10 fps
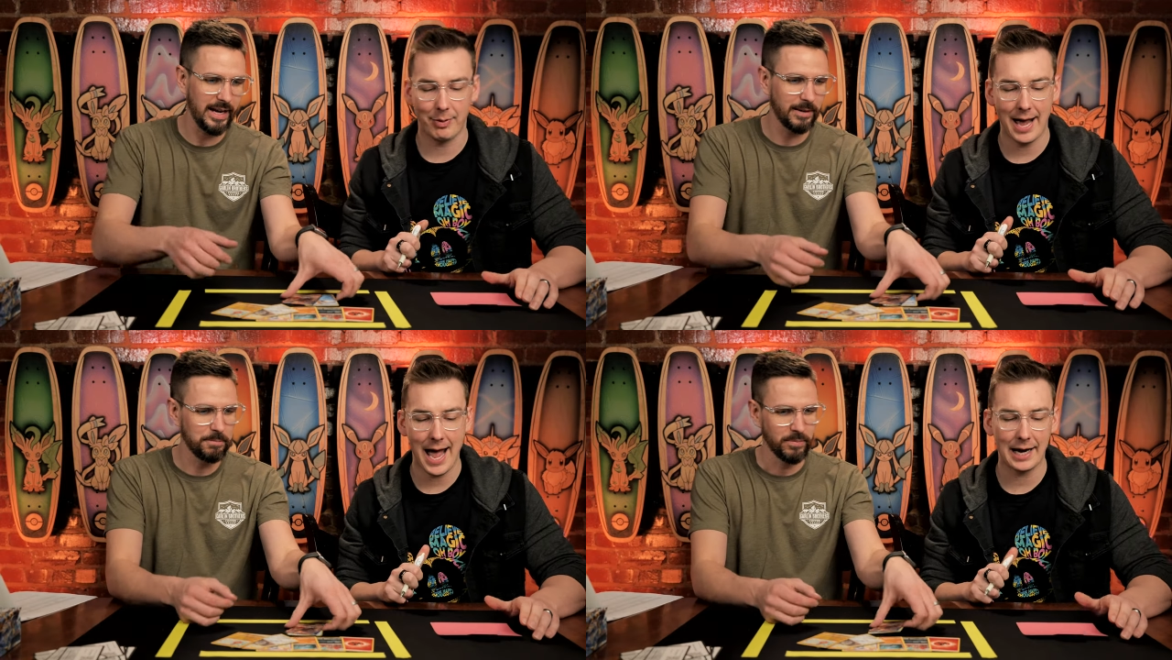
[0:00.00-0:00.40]

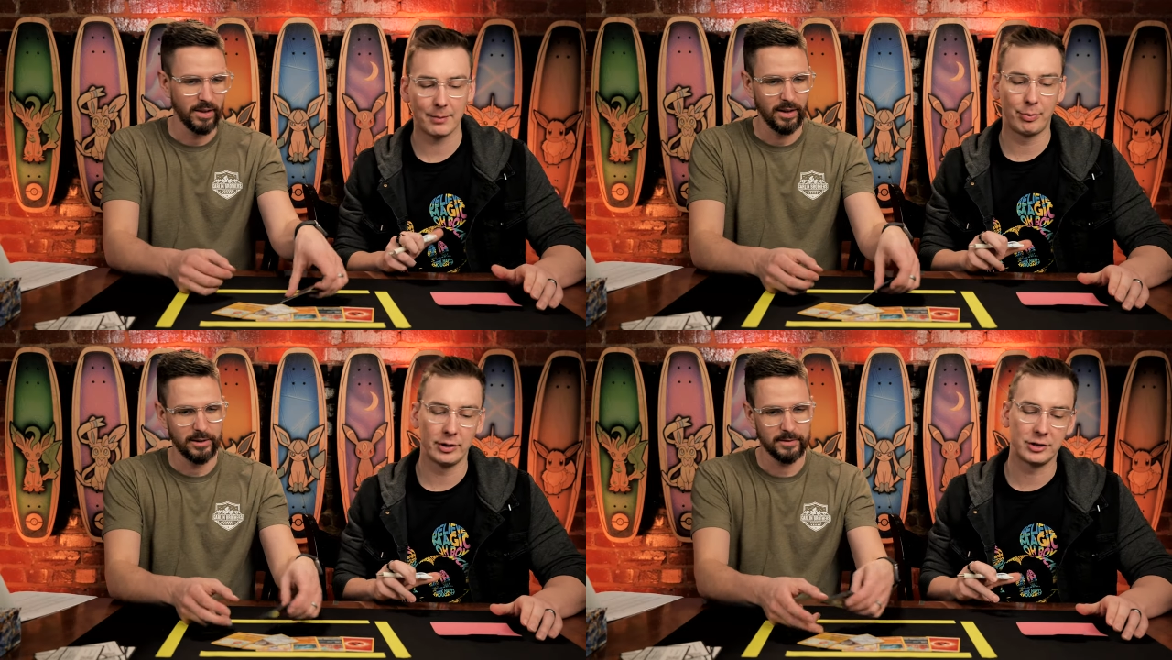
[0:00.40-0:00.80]

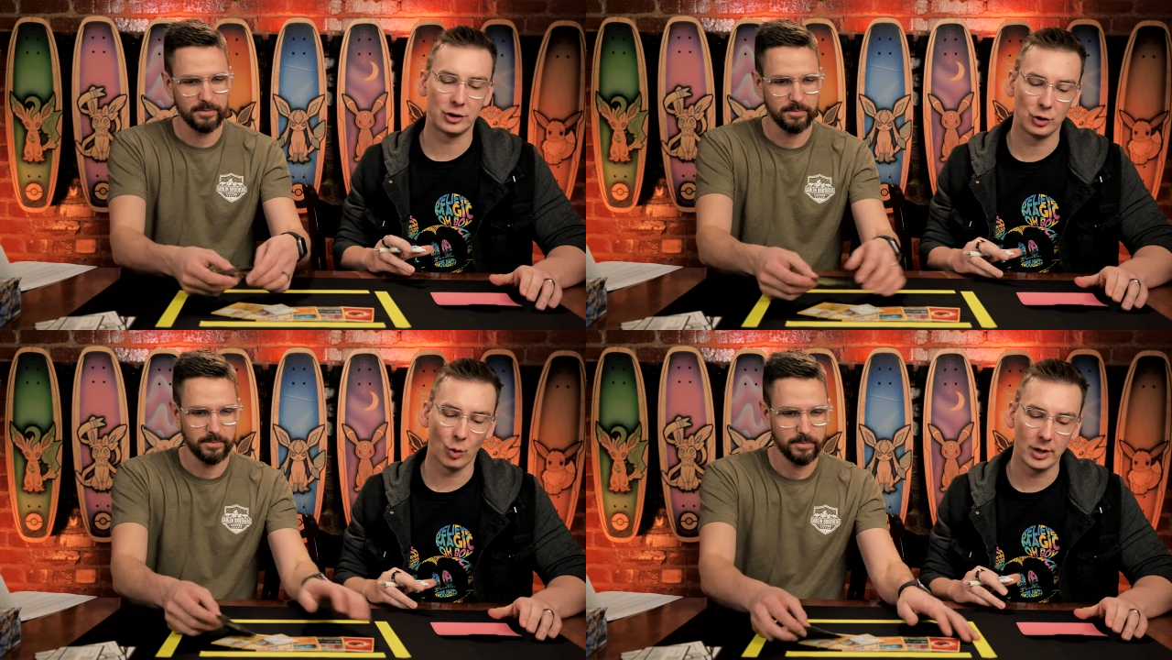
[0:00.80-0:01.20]
Speaker 1: pack. Puts
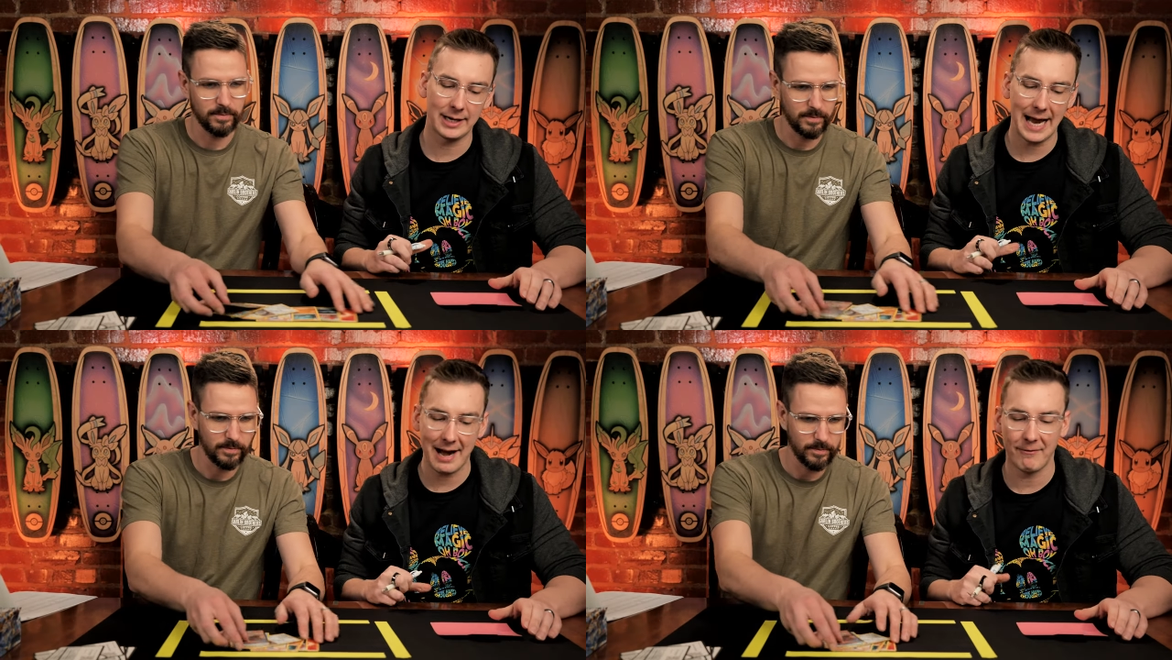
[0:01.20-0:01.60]

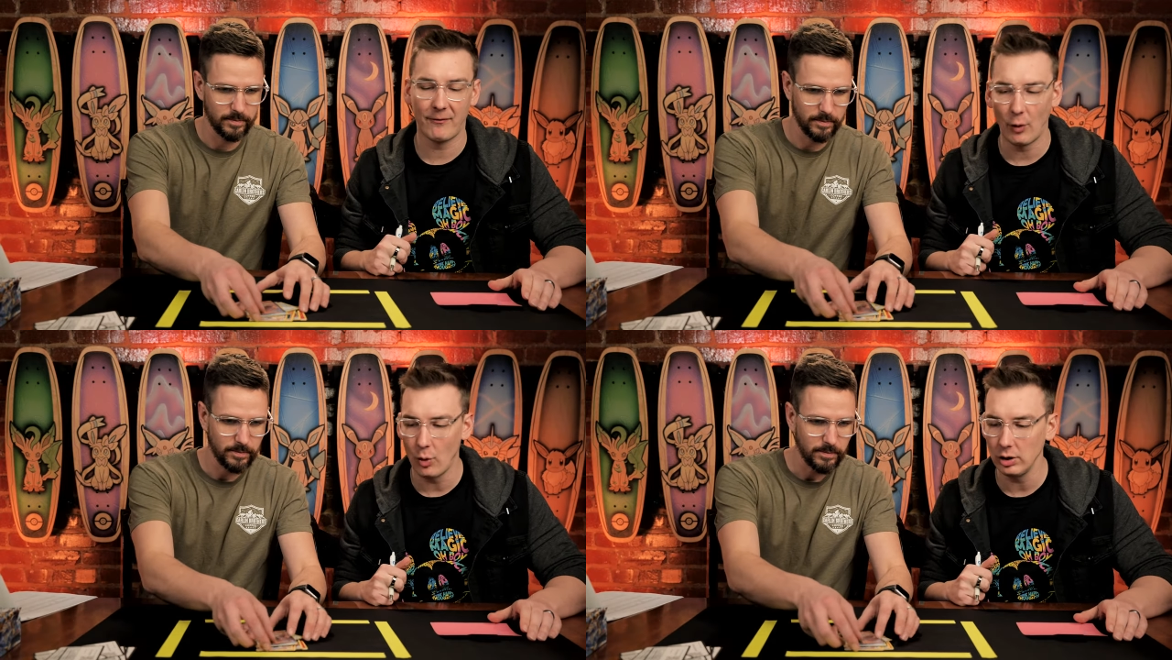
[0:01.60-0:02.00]
Jordan at
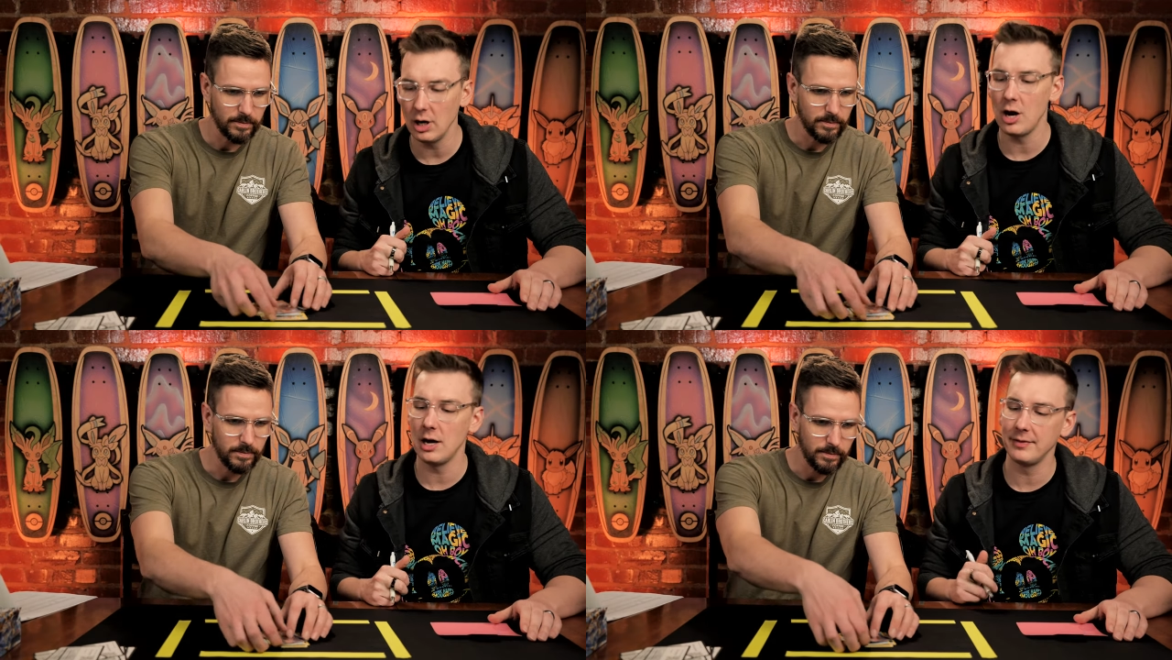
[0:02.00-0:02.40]
four
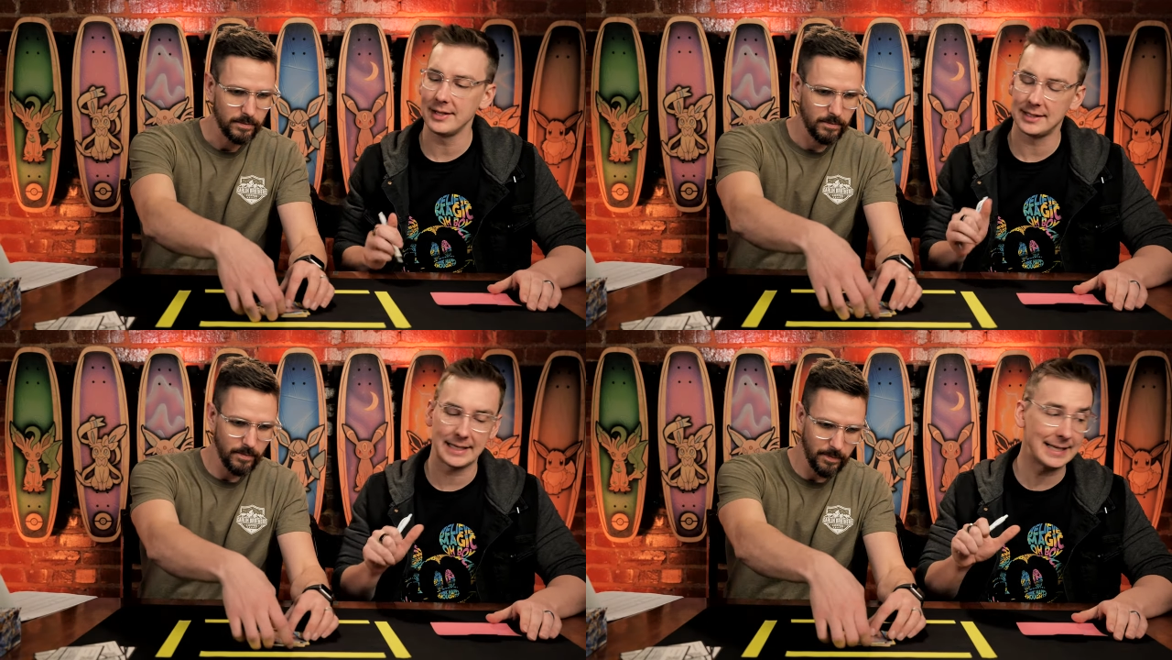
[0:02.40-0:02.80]
on
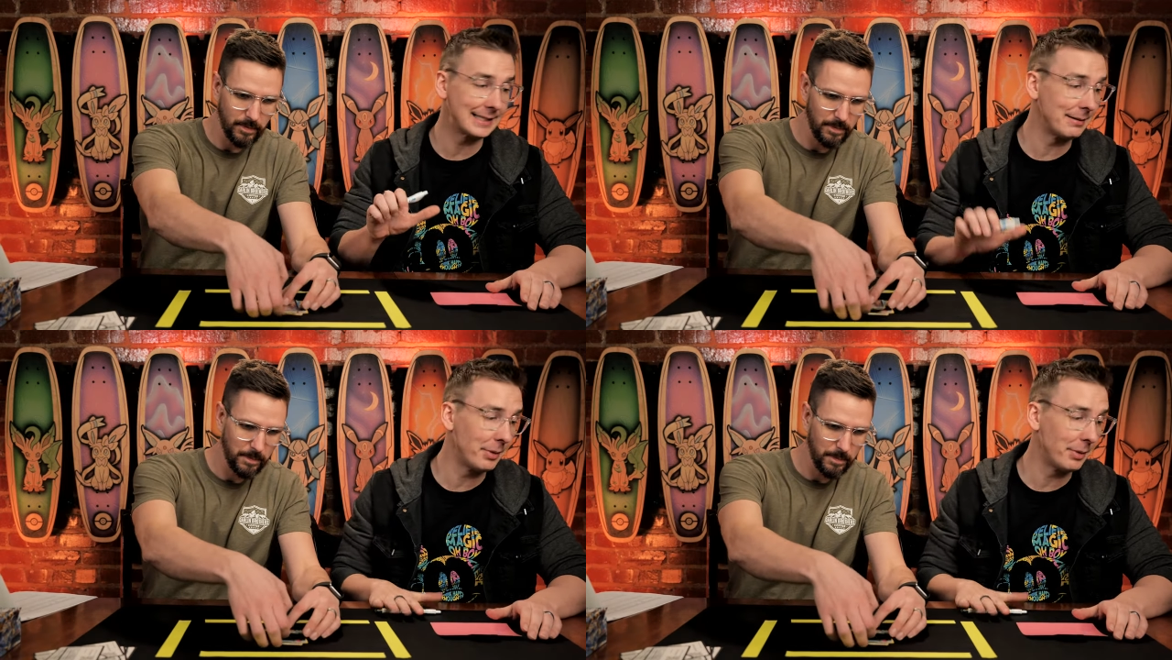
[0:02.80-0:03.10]
the season,